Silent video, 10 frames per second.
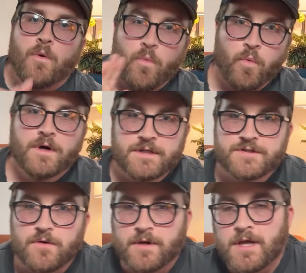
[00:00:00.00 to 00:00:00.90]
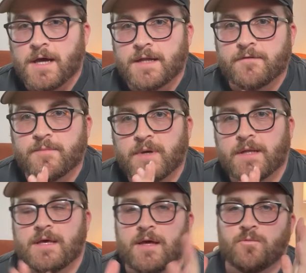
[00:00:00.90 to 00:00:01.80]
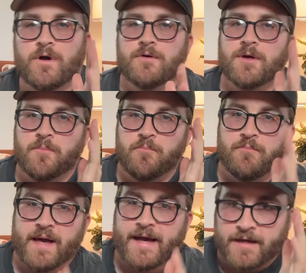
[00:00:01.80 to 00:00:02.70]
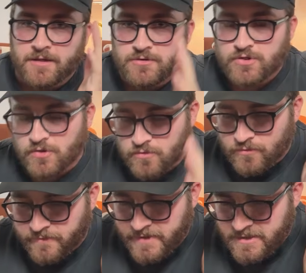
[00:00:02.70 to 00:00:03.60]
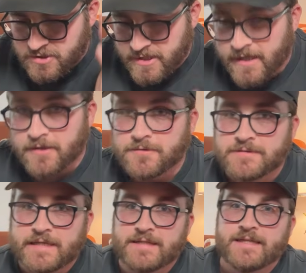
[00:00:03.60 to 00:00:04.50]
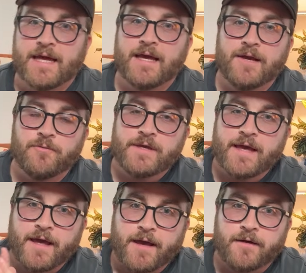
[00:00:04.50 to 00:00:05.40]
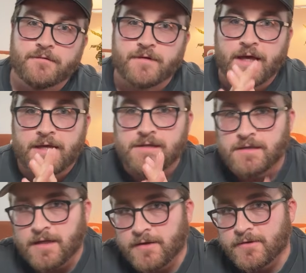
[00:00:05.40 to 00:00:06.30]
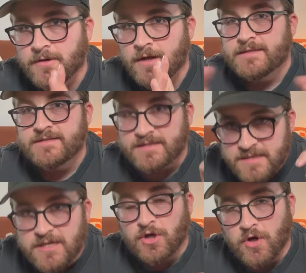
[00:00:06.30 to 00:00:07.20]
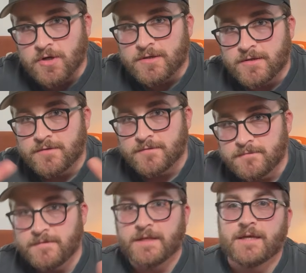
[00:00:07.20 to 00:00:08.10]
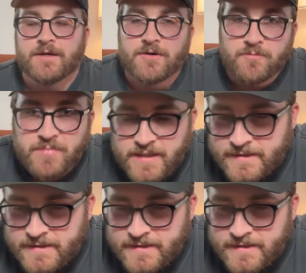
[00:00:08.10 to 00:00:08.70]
What is going on, everybody, and welcome back to the channel. Today we have another sneaker video, but